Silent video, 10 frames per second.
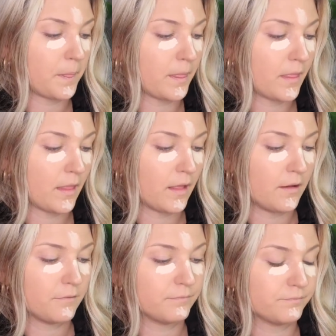
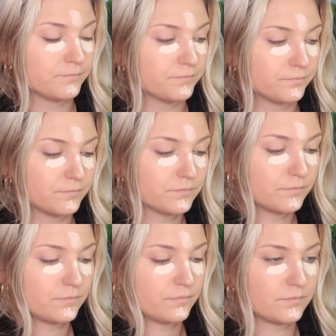
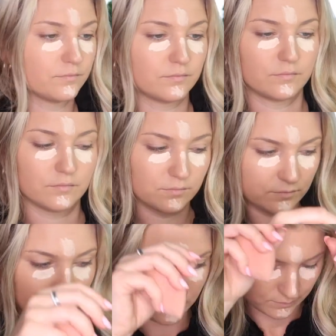
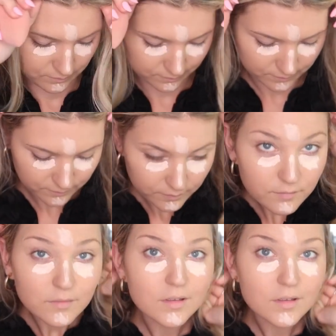(no one is talking)